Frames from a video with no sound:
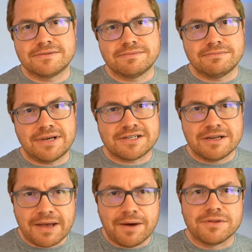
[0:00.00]

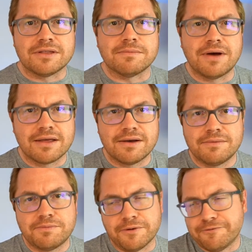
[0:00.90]
messing about with them, whether
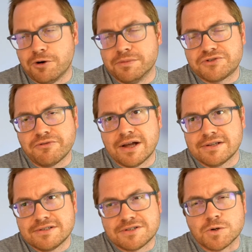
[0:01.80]
performance
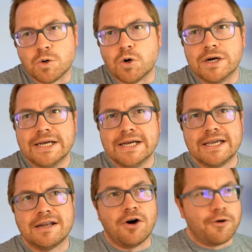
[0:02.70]
runs or
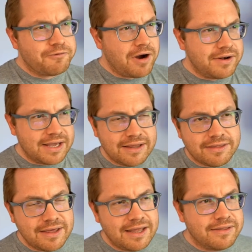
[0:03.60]

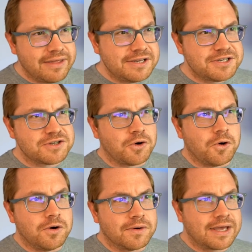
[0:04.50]
off-roading in this,
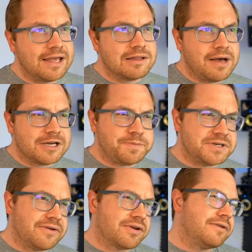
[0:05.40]
or kitting them out
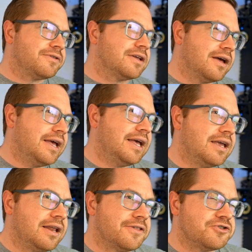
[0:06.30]
specifically for the
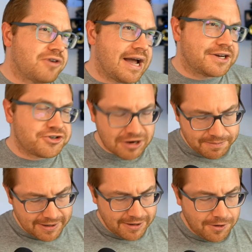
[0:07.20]
the drag
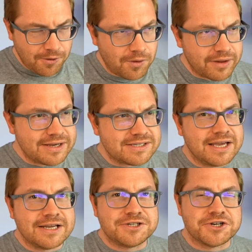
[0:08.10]
strip. All of these
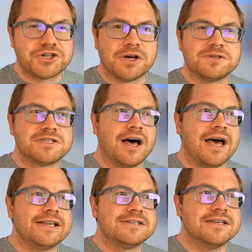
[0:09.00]
things just show
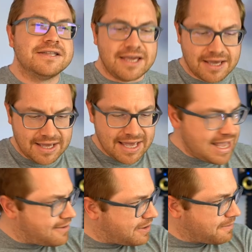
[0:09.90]
signs that the
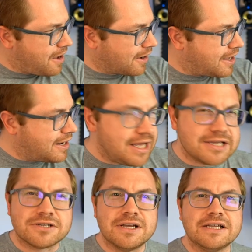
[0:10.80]
EV market
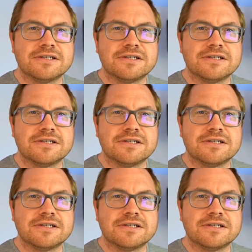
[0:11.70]
is